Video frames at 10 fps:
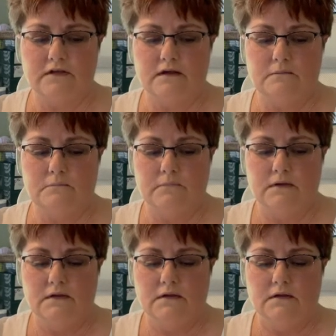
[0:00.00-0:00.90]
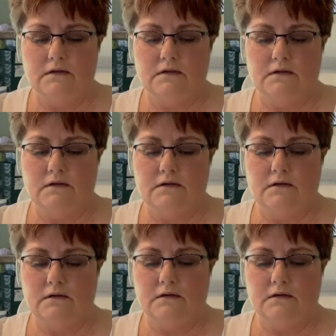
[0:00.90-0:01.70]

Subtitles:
come in